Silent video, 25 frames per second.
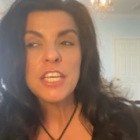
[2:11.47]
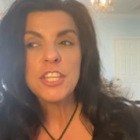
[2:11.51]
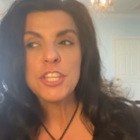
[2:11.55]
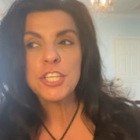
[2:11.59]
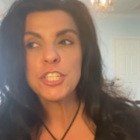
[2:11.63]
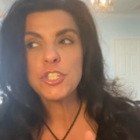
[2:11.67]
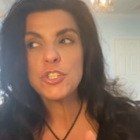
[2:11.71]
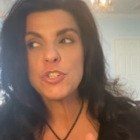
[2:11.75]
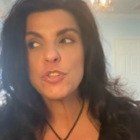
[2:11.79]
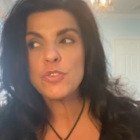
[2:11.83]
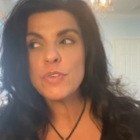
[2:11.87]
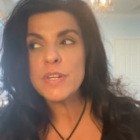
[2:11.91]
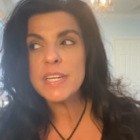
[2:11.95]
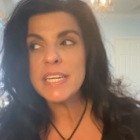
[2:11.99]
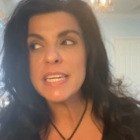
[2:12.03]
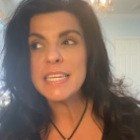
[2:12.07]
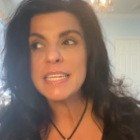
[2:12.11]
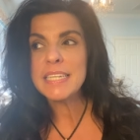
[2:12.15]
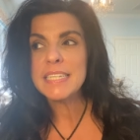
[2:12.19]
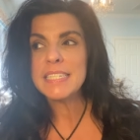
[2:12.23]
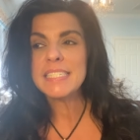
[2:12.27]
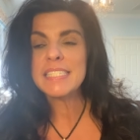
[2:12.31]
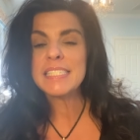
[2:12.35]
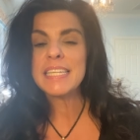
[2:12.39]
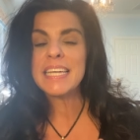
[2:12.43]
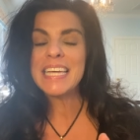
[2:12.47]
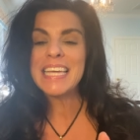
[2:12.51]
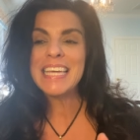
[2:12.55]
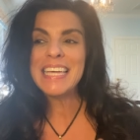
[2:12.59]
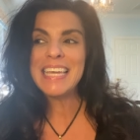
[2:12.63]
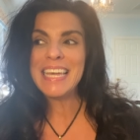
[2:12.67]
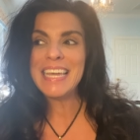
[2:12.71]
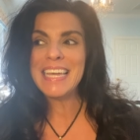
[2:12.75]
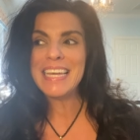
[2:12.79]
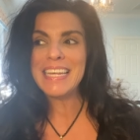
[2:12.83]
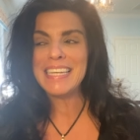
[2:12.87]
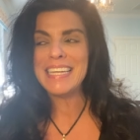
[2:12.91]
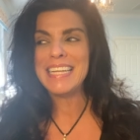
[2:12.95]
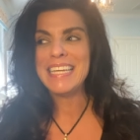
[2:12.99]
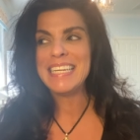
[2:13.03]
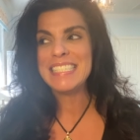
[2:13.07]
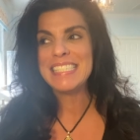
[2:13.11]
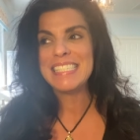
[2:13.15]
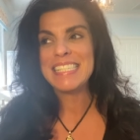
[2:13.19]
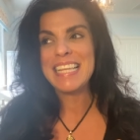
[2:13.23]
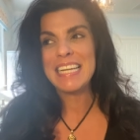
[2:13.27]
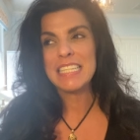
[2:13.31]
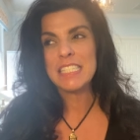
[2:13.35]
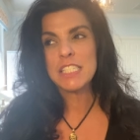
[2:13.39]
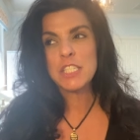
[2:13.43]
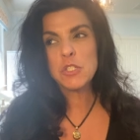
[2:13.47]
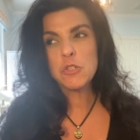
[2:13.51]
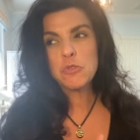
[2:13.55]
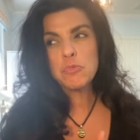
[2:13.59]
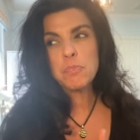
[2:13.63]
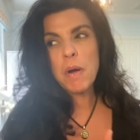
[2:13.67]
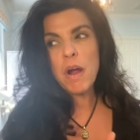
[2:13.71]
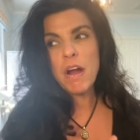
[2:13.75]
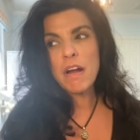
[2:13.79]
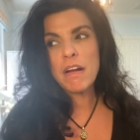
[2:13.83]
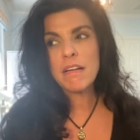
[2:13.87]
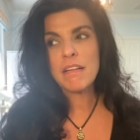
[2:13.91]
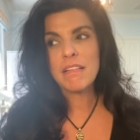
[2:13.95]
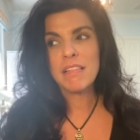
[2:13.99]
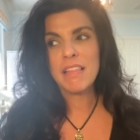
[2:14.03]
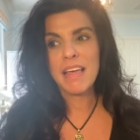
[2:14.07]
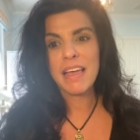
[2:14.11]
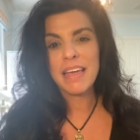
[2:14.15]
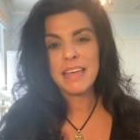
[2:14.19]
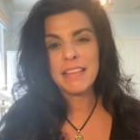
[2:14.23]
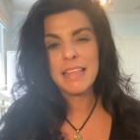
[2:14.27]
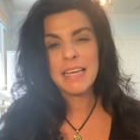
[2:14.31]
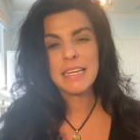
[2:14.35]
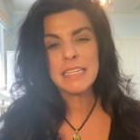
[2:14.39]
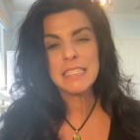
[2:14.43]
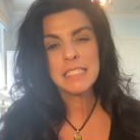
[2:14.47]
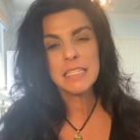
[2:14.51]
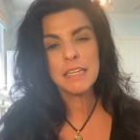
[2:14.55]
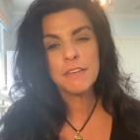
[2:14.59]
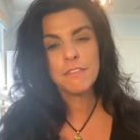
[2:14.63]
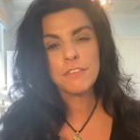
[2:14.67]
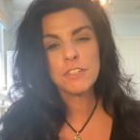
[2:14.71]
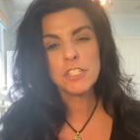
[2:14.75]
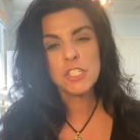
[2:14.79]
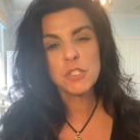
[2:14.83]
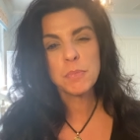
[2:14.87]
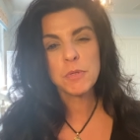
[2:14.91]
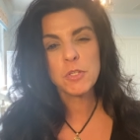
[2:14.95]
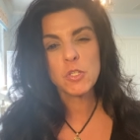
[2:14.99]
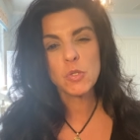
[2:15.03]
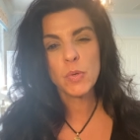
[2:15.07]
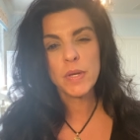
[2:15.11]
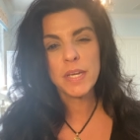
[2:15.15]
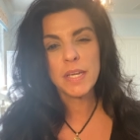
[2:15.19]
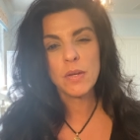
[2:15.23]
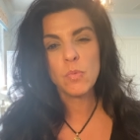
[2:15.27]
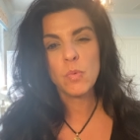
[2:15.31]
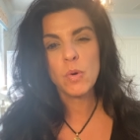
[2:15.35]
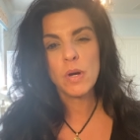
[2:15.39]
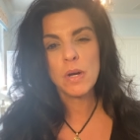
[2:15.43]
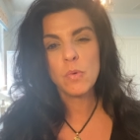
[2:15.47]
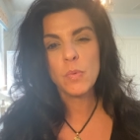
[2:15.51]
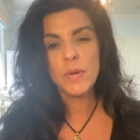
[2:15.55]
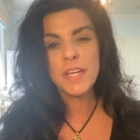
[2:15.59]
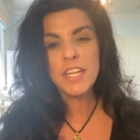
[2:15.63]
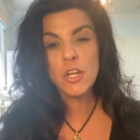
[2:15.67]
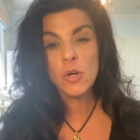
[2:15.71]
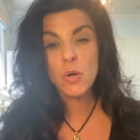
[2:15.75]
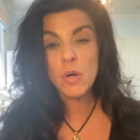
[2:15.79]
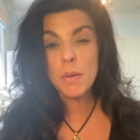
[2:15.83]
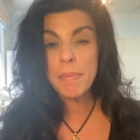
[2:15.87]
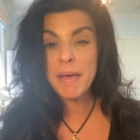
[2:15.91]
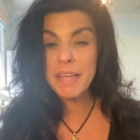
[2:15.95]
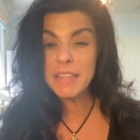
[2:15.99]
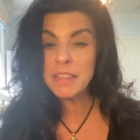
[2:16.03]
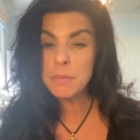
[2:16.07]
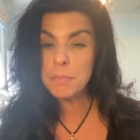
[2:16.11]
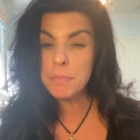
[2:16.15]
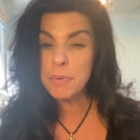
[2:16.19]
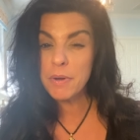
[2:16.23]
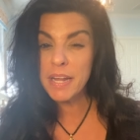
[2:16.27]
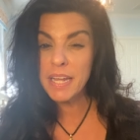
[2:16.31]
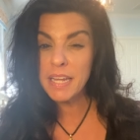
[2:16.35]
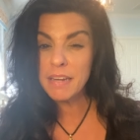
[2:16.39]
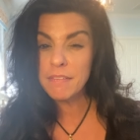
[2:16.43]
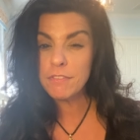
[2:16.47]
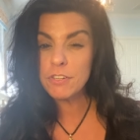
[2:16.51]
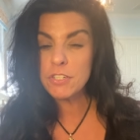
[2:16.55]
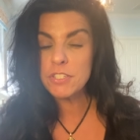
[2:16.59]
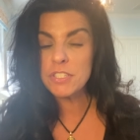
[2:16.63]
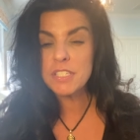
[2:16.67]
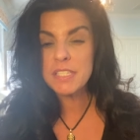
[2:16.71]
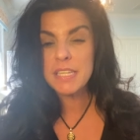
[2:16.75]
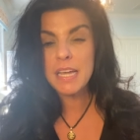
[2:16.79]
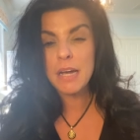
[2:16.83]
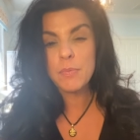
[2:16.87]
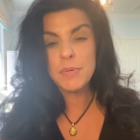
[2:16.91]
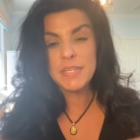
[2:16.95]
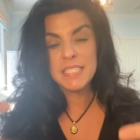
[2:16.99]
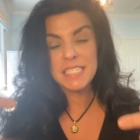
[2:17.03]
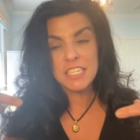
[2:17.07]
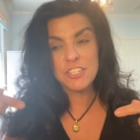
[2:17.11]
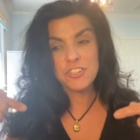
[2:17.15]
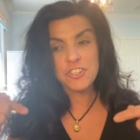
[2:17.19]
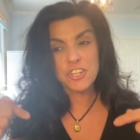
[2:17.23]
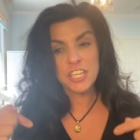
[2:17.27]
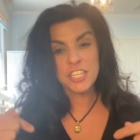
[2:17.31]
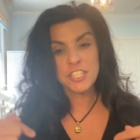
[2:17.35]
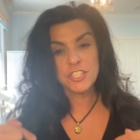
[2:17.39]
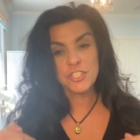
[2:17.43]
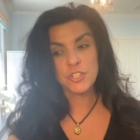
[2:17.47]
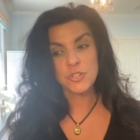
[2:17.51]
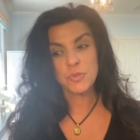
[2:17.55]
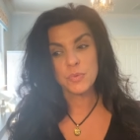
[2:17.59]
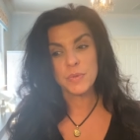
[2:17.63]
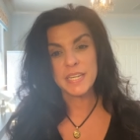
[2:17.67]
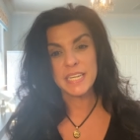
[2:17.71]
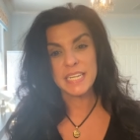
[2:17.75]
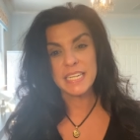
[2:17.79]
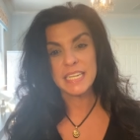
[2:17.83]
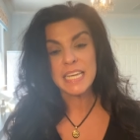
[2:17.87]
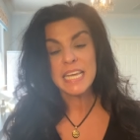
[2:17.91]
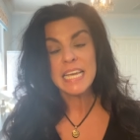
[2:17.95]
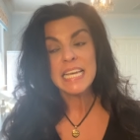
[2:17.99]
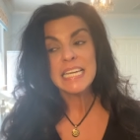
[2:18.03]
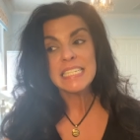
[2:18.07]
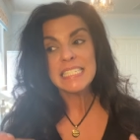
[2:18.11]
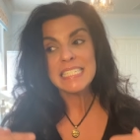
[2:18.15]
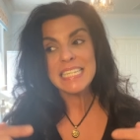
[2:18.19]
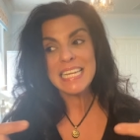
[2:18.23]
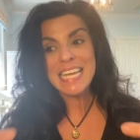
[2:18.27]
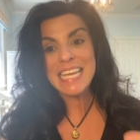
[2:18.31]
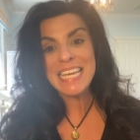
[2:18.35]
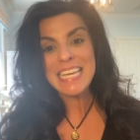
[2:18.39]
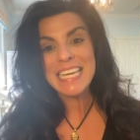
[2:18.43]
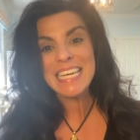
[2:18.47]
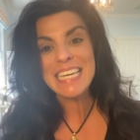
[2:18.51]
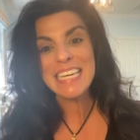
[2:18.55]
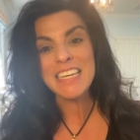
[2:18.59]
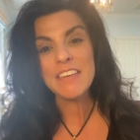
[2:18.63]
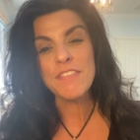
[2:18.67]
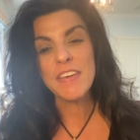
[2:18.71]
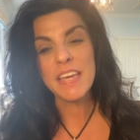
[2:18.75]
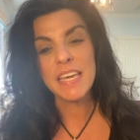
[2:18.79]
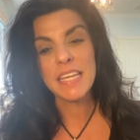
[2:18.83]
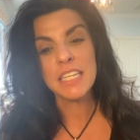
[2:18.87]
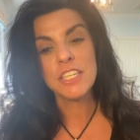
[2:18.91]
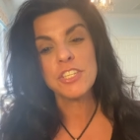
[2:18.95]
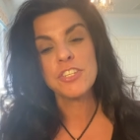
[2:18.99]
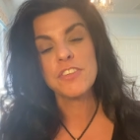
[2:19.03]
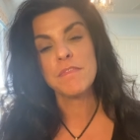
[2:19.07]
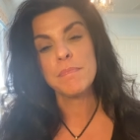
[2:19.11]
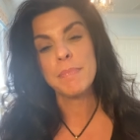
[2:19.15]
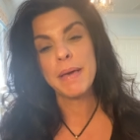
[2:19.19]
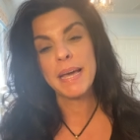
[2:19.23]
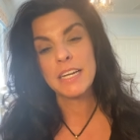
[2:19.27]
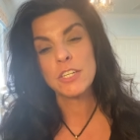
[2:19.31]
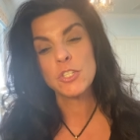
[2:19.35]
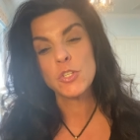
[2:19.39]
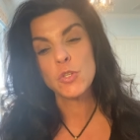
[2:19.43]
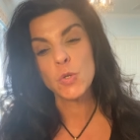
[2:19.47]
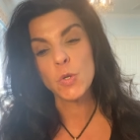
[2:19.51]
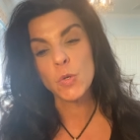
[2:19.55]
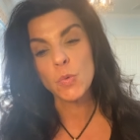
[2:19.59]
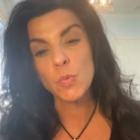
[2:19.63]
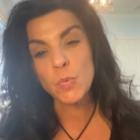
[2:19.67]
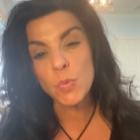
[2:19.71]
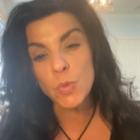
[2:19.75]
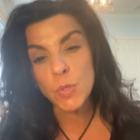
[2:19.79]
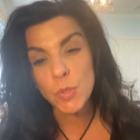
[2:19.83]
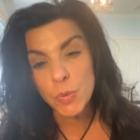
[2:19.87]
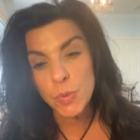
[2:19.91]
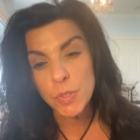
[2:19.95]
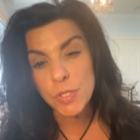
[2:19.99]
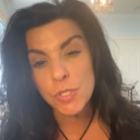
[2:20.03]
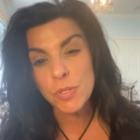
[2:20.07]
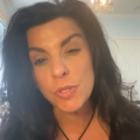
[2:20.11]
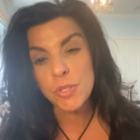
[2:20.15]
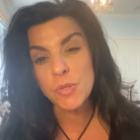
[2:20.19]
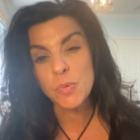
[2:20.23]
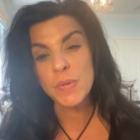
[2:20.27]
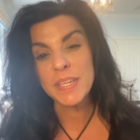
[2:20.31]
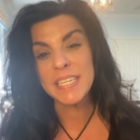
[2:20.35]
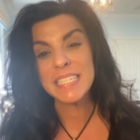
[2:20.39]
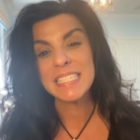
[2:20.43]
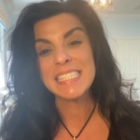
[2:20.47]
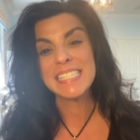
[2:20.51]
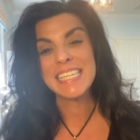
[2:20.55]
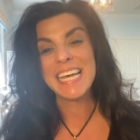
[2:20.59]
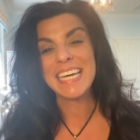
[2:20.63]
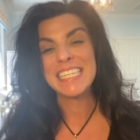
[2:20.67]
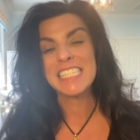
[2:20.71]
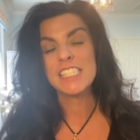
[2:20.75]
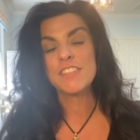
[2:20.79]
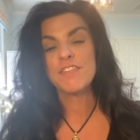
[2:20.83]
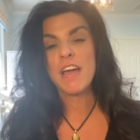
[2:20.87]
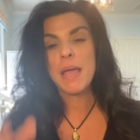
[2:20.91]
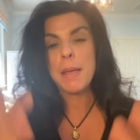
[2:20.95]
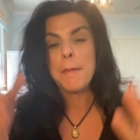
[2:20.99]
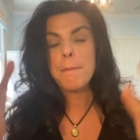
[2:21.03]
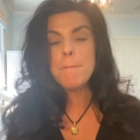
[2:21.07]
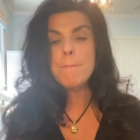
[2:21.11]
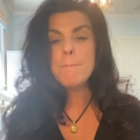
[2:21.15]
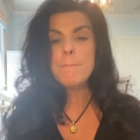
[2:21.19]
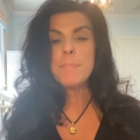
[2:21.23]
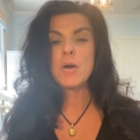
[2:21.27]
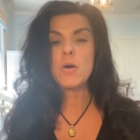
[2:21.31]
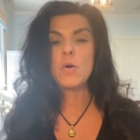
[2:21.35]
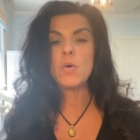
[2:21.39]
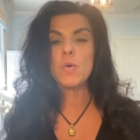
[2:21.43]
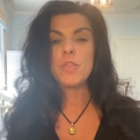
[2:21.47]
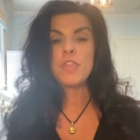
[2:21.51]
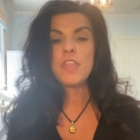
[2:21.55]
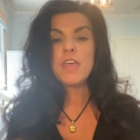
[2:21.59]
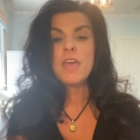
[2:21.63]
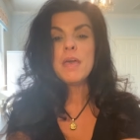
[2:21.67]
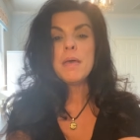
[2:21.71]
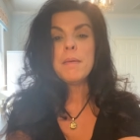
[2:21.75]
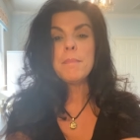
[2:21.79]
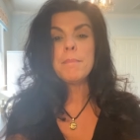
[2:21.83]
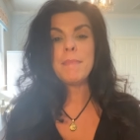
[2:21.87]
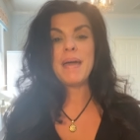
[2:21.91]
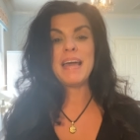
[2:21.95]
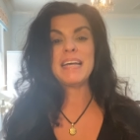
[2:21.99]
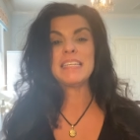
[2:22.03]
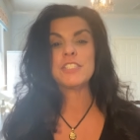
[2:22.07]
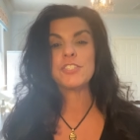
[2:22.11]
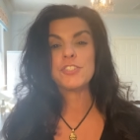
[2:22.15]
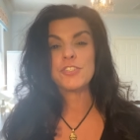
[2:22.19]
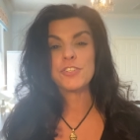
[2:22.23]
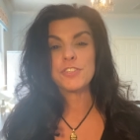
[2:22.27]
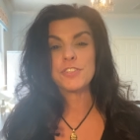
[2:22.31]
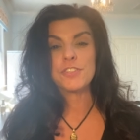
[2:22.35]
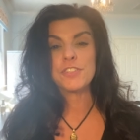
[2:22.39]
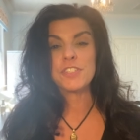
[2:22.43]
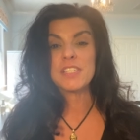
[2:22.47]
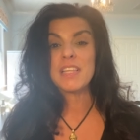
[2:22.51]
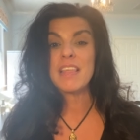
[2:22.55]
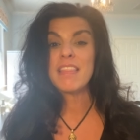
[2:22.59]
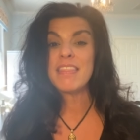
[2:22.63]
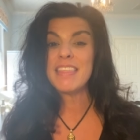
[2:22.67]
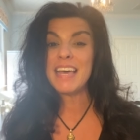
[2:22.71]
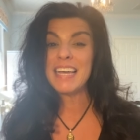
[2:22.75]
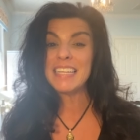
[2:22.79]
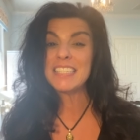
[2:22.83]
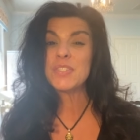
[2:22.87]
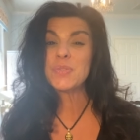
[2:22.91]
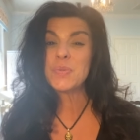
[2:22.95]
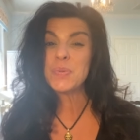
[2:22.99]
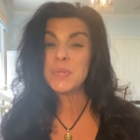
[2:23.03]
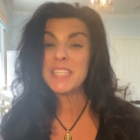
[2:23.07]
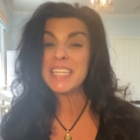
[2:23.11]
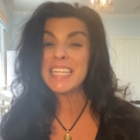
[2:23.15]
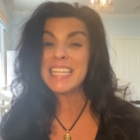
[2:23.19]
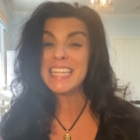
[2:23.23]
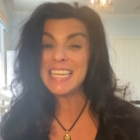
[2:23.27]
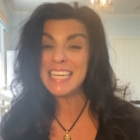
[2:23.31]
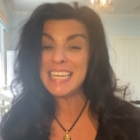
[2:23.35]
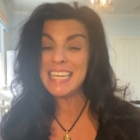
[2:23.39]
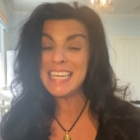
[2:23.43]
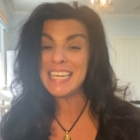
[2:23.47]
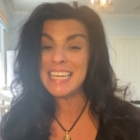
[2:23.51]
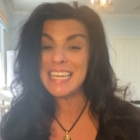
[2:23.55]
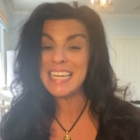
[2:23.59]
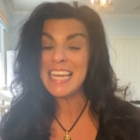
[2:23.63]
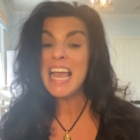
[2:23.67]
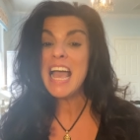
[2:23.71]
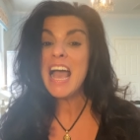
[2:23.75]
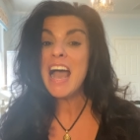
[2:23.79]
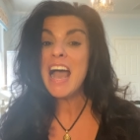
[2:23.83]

The trick is, again, it's that spark line, that difference between what we know about the brain versus how we teach kids to read. Taking advantage of backdoor routes so that we can satisfy both masters. That's really the key.